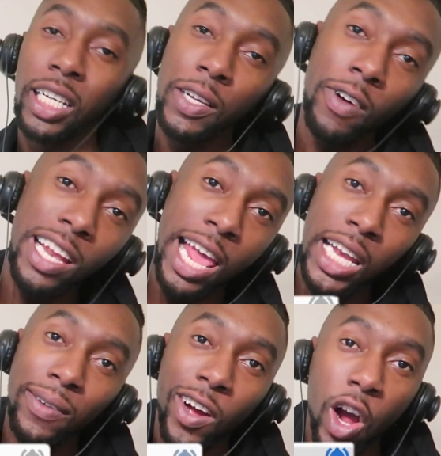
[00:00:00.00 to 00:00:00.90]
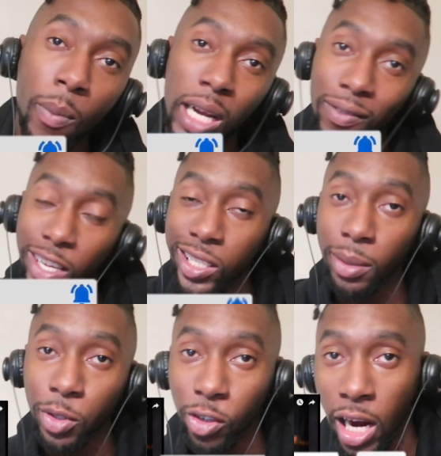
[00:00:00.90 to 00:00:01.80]
Leave a like, leave a comment, leave a
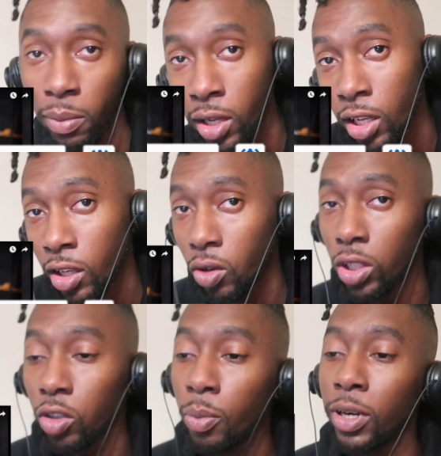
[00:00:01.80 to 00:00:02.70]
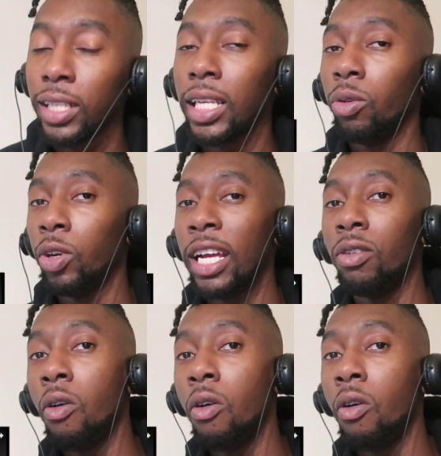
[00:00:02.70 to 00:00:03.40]
subscribe, you know, so we bring the set with it anyway.